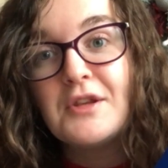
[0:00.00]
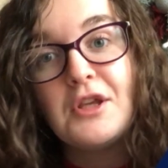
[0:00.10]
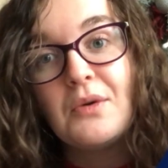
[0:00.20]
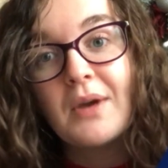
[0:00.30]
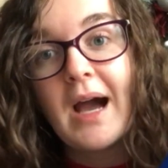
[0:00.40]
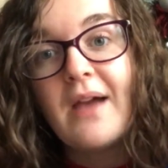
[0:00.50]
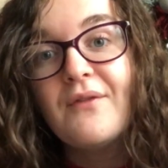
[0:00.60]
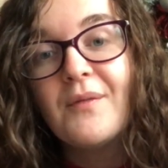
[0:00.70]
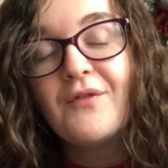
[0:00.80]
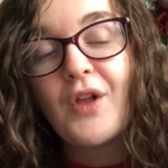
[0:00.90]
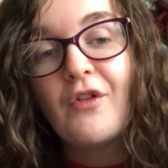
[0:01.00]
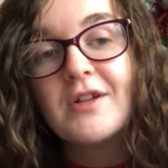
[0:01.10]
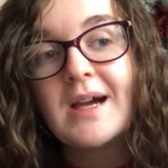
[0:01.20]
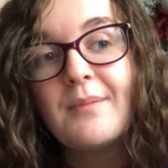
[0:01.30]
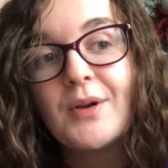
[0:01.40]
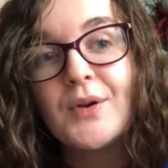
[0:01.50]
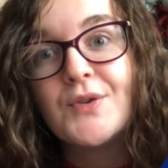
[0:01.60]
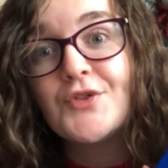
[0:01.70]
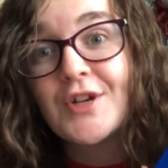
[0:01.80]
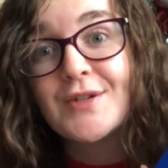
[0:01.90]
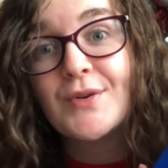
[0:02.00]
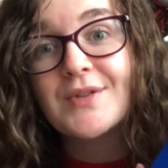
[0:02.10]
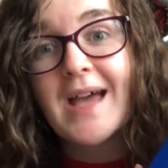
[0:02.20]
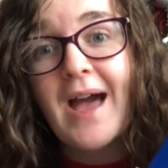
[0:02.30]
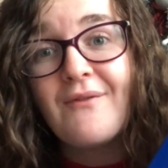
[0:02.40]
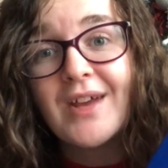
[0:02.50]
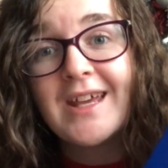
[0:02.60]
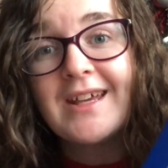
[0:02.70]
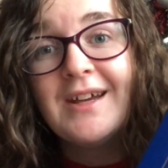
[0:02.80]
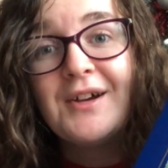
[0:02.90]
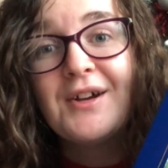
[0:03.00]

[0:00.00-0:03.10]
the UK from Florida because jigsaws are heavy.